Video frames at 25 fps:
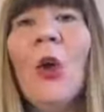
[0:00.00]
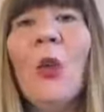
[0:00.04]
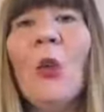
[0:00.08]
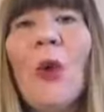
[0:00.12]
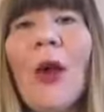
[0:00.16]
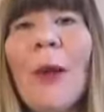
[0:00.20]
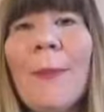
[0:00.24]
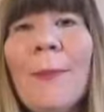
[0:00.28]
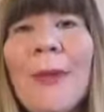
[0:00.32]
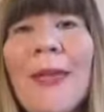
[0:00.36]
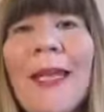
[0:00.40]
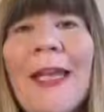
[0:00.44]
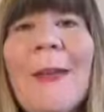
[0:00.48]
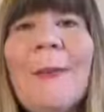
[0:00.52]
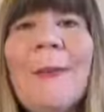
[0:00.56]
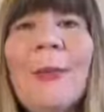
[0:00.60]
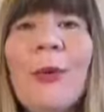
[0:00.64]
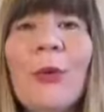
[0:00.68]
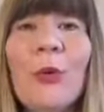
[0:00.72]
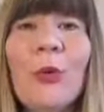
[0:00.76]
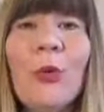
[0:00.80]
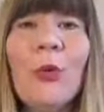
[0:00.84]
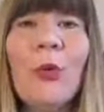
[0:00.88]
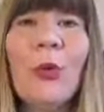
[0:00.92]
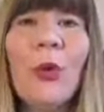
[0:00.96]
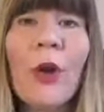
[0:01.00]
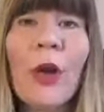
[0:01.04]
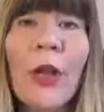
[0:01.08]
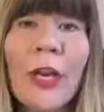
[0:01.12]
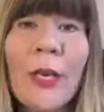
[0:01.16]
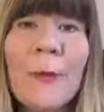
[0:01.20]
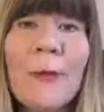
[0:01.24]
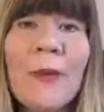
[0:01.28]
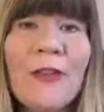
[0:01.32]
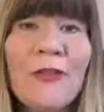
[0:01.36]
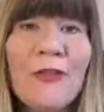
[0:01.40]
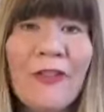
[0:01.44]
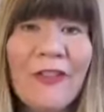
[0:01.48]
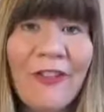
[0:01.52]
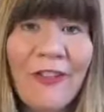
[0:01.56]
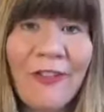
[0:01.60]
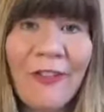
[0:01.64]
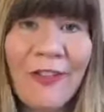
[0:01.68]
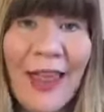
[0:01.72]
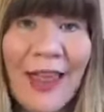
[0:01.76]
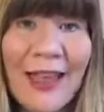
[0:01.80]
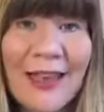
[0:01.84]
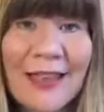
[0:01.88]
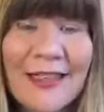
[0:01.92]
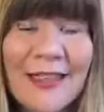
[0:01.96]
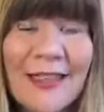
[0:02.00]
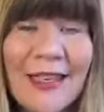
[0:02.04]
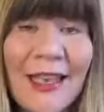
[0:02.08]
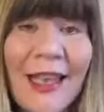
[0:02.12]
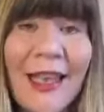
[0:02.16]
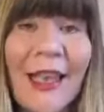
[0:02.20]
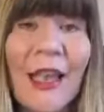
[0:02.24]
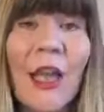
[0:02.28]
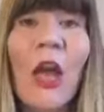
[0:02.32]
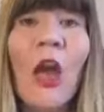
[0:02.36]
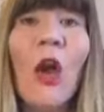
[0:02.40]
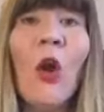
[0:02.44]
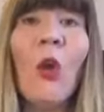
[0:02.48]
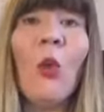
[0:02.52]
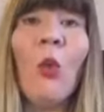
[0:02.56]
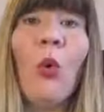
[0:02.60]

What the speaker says: where people are going to be reflecting